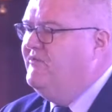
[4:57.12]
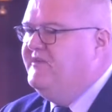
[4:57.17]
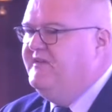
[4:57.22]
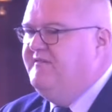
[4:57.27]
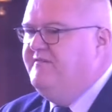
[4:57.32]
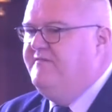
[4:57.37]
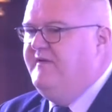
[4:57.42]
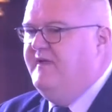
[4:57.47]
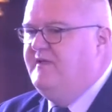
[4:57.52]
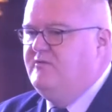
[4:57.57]
is
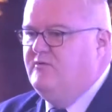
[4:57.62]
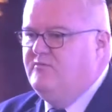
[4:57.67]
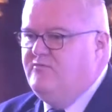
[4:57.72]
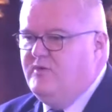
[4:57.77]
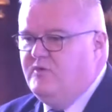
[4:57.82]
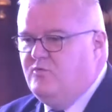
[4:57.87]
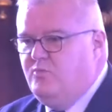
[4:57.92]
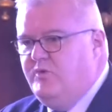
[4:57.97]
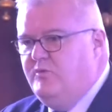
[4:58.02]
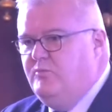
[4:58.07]
an effect
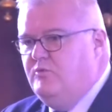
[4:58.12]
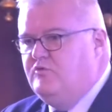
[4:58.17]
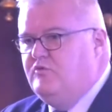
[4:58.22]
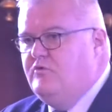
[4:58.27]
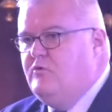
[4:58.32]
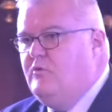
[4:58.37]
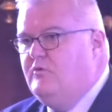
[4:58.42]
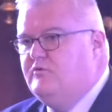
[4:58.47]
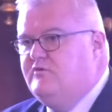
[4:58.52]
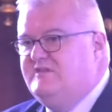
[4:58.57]
of what we
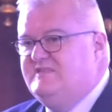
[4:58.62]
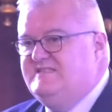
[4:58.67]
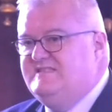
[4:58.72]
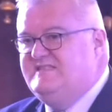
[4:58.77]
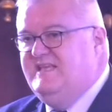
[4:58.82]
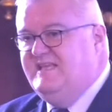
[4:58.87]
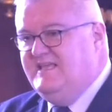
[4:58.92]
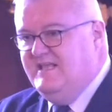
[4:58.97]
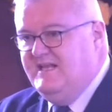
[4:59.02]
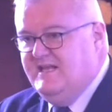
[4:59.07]
would call
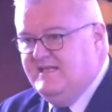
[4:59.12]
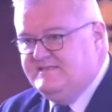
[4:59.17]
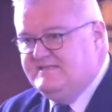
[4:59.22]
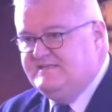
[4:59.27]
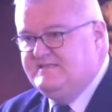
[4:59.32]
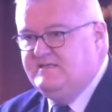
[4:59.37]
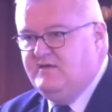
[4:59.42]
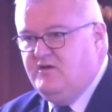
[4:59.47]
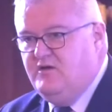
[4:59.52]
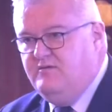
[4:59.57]

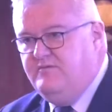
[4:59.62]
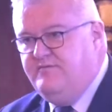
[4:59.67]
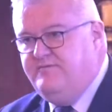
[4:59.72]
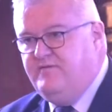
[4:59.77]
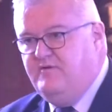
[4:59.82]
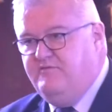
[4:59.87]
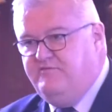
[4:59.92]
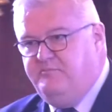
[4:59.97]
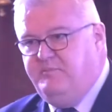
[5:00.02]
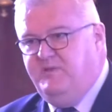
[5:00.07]
stickiness
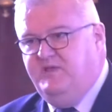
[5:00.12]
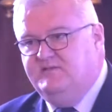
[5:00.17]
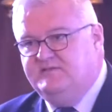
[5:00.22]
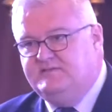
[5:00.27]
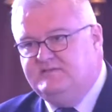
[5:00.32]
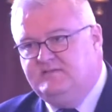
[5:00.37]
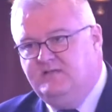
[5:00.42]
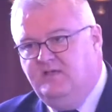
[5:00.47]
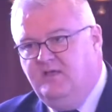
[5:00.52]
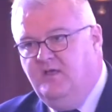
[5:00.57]
of
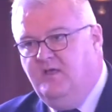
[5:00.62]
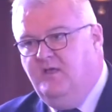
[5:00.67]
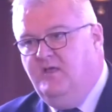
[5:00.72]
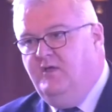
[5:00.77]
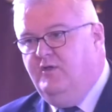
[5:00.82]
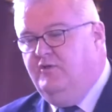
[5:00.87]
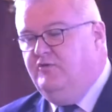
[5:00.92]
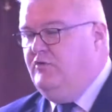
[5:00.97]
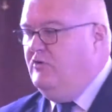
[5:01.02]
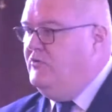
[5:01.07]
peace.
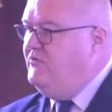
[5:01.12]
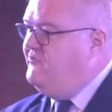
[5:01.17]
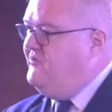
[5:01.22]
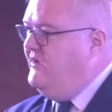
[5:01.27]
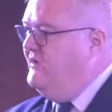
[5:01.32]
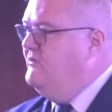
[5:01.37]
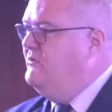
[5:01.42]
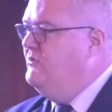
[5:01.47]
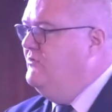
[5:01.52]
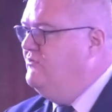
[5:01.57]
Those
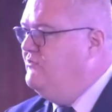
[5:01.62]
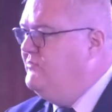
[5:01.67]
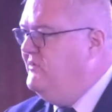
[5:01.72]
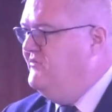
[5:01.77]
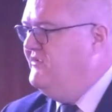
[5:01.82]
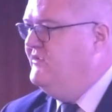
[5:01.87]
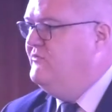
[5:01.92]
10 countries